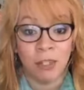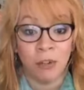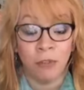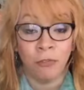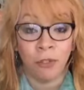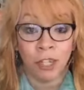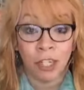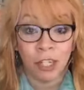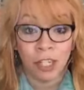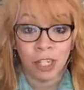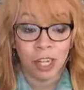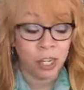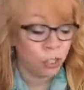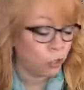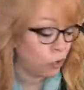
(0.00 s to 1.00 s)
So if you're
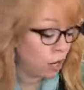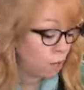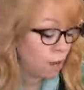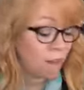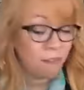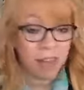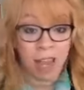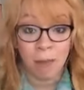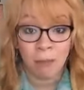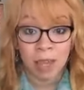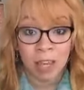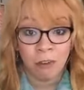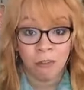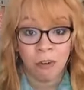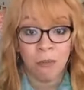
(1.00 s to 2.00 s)
interested in joining my
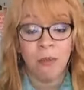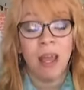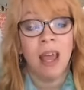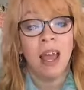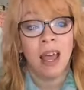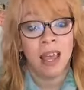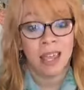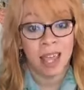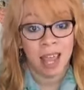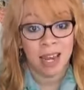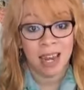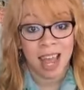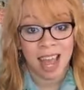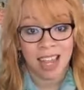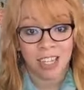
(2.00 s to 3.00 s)
VIP group,
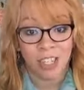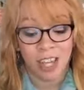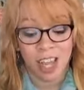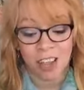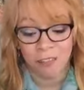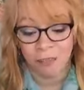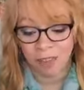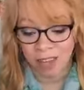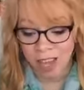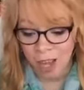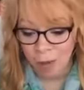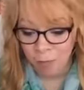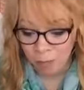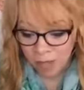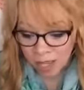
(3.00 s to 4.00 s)
again, hashtag
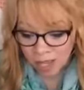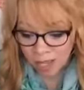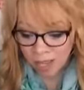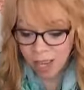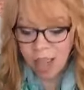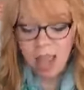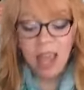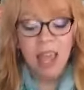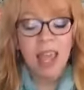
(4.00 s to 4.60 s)
VIP.